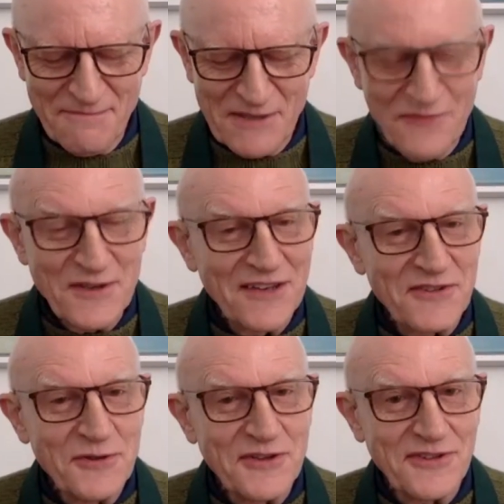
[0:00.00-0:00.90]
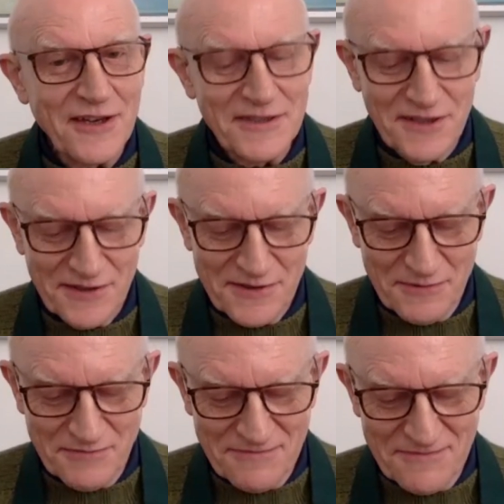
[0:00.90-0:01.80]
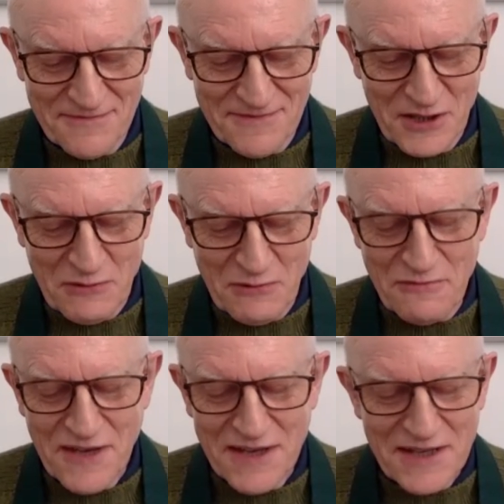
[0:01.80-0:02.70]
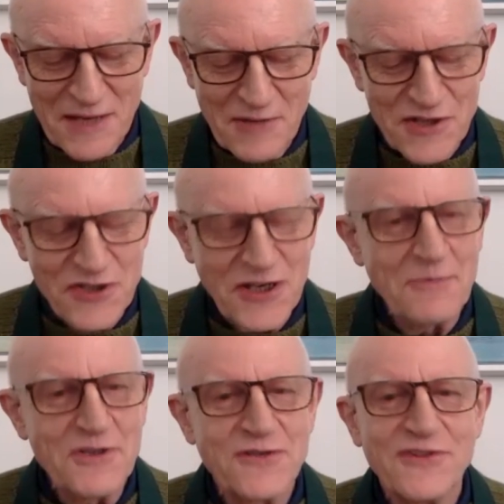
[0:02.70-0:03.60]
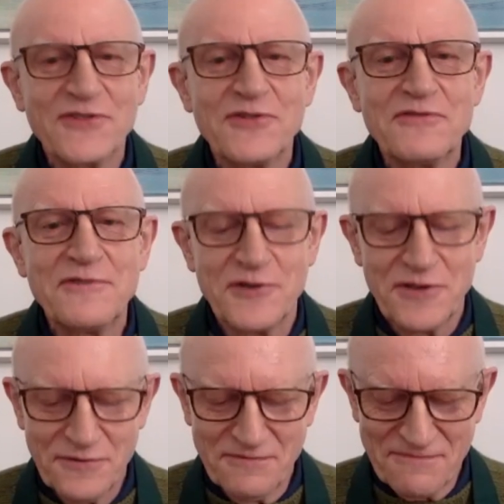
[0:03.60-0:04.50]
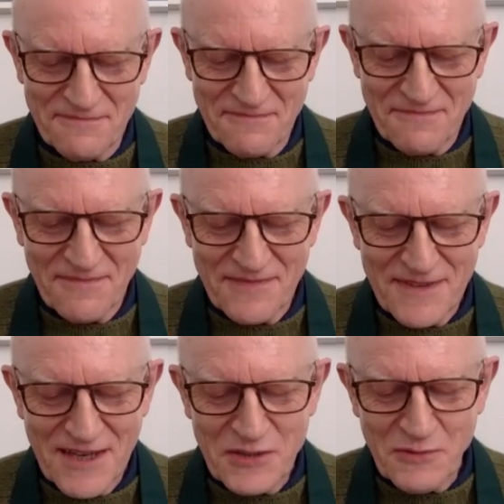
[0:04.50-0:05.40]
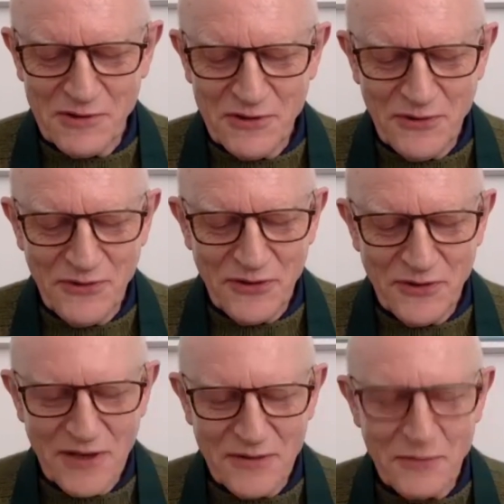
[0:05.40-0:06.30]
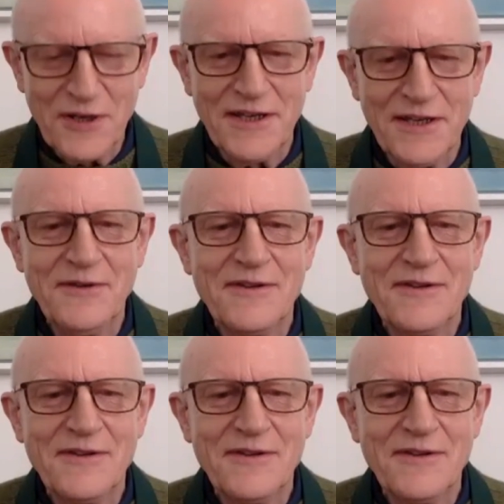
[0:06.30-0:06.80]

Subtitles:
And if you get too excited, you will forget how much temperature is good for you, and you will lose your own way.